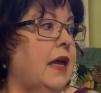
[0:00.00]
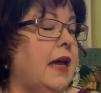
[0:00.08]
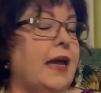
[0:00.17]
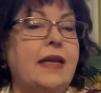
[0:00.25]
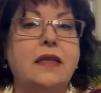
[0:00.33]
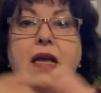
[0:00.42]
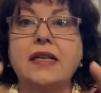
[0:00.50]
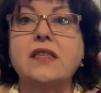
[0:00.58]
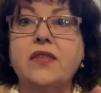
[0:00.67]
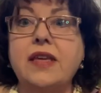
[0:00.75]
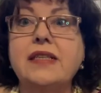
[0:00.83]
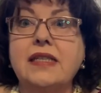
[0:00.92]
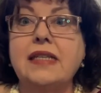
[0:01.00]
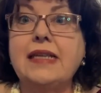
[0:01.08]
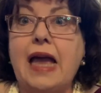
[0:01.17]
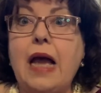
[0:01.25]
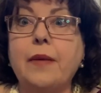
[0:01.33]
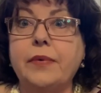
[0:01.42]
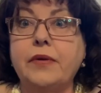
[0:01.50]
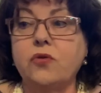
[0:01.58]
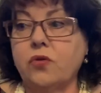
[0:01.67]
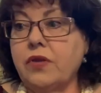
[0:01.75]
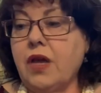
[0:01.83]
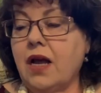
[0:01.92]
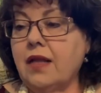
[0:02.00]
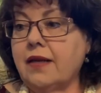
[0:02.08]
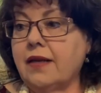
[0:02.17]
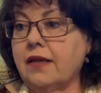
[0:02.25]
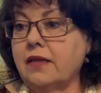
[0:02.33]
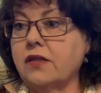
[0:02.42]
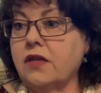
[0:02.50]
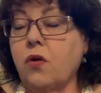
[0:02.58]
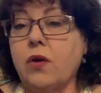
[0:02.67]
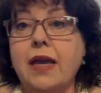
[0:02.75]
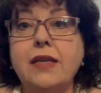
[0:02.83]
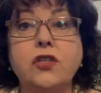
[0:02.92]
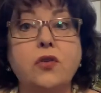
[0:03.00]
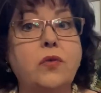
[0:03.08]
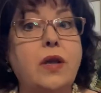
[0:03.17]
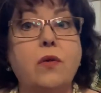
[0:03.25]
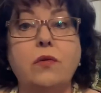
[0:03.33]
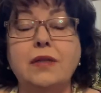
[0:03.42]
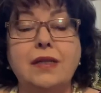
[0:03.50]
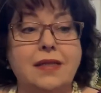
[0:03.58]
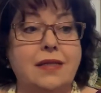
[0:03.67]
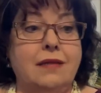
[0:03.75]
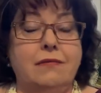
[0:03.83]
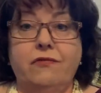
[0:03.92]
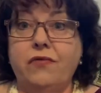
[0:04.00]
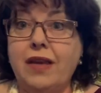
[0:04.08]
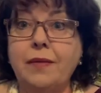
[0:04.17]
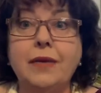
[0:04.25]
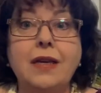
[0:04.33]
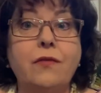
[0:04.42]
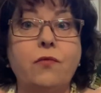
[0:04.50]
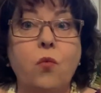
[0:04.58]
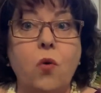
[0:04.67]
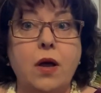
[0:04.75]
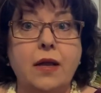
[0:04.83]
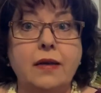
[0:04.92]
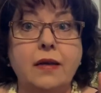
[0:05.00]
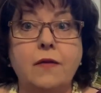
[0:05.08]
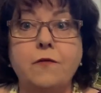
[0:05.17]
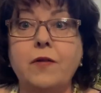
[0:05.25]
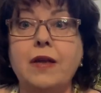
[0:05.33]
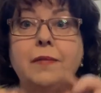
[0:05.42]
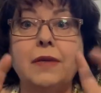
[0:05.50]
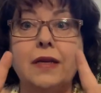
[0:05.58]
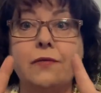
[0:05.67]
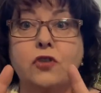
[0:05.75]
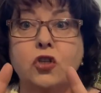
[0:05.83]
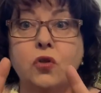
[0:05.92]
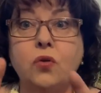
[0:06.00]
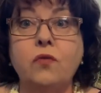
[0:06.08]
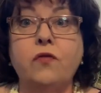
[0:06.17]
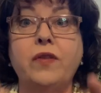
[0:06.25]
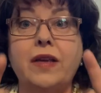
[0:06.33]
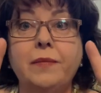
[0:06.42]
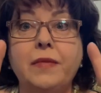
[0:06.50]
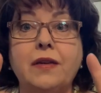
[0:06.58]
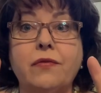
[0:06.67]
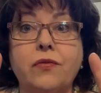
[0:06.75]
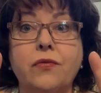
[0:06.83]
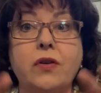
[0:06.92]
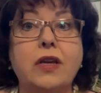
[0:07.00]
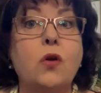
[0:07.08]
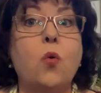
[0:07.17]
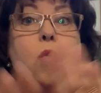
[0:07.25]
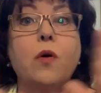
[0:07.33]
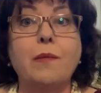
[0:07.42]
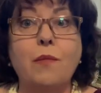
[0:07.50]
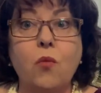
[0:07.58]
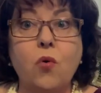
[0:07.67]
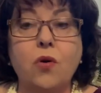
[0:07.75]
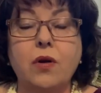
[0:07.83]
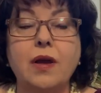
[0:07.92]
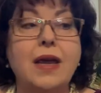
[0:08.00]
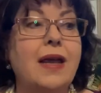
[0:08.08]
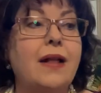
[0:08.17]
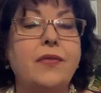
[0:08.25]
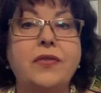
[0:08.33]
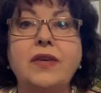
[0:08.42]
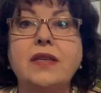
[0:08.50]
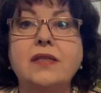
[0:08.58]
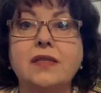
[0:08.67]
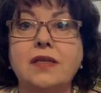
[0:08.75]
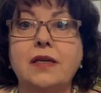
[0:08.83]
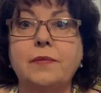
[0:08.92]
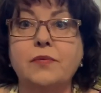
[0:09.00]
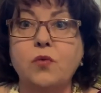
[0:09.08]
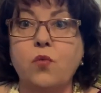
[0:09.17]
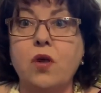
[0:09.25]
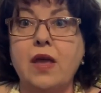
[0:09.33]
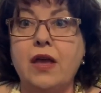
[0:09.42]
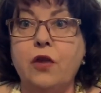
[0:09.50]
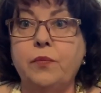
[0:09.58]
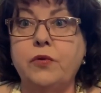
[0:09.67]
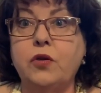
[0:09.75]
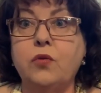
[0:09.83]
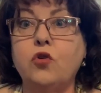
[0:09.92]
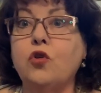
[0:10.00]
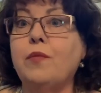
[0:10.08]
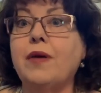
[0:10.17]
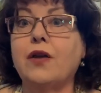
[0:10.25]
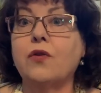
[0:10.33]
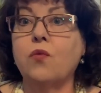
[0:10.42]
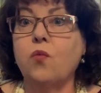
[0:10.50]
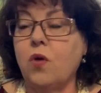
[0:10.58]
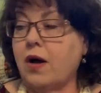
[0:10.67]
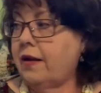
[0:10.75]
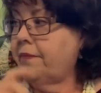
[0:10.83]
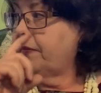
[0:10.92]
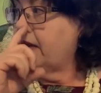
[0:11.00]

and lots of things need to happen during the holidays. Okay, so now listen, family of one, family of two, family of three, or more. These tips will help you no matter what.